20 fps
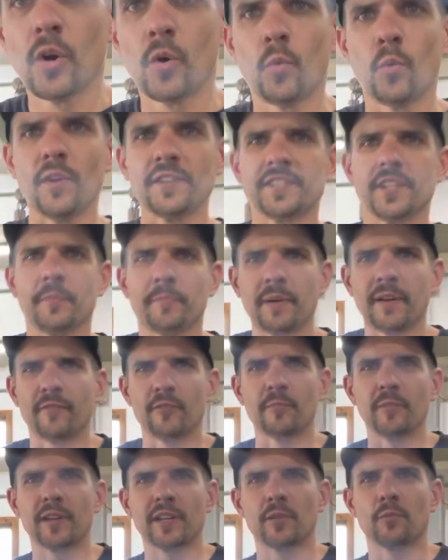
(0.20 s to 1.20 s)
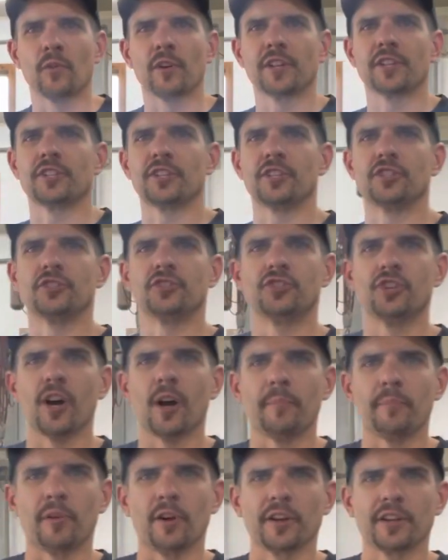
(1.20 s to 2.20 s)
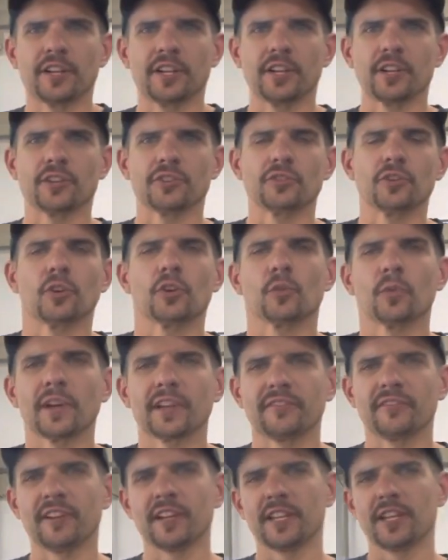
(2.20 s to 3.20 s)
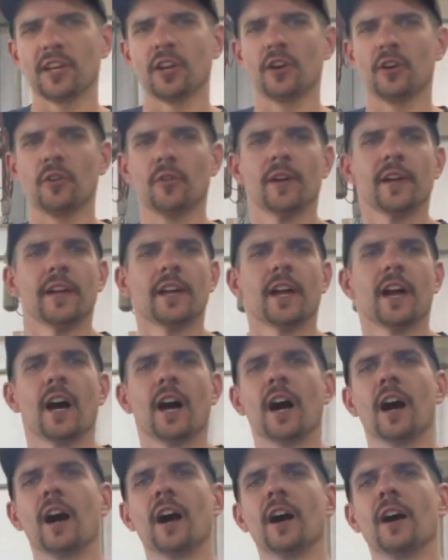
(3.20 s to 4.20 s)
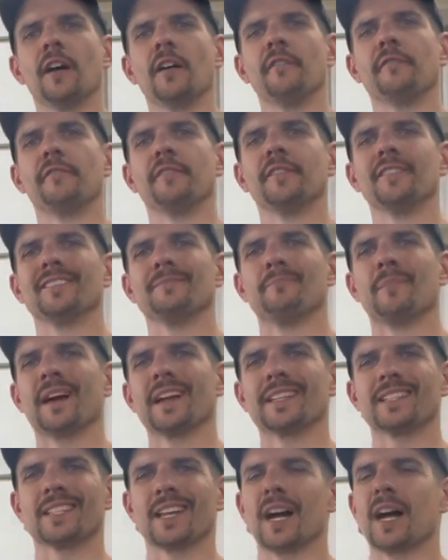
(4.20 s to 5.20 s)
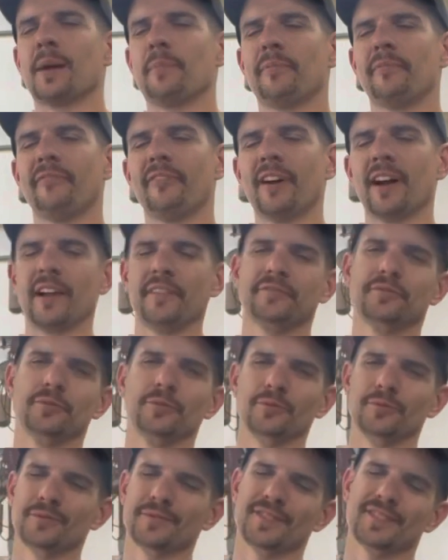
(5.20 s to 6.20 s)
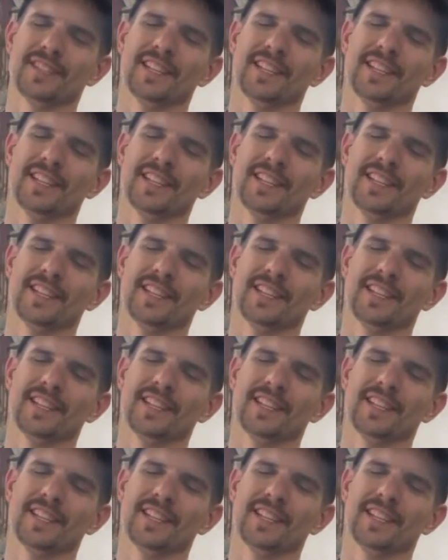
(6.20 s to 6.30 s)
What's up, everybody? Wanted to jump on here and do a quick video of my top 5 tools.